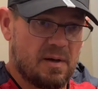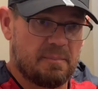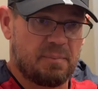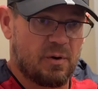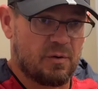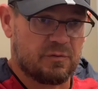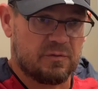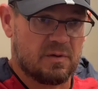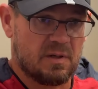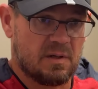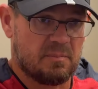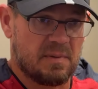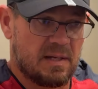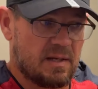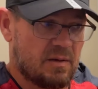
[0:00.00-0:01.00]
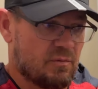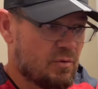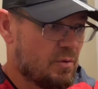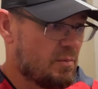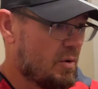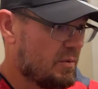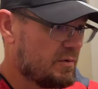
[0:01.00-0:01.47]
person in the meeting
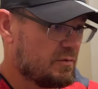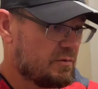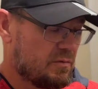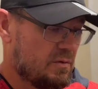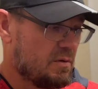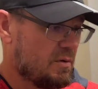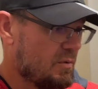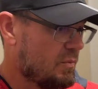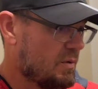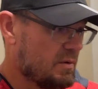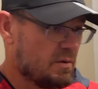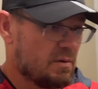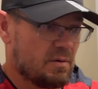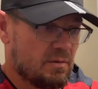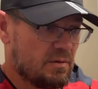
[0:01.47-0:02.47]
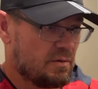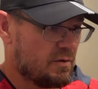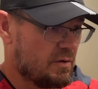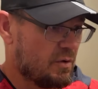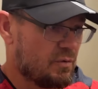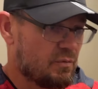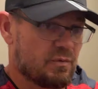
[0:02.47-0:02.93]
room, always, you know, wanting to
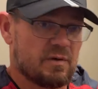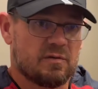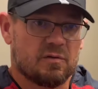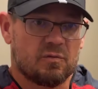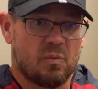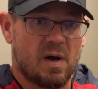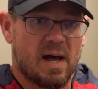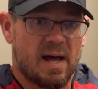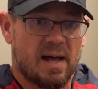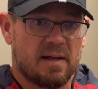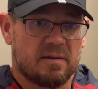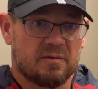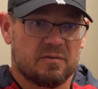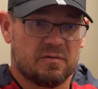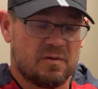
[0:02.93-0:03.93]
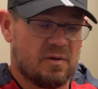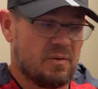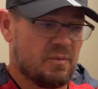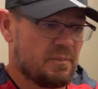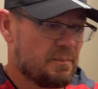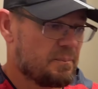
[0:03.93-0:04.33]
know the reasons why. So,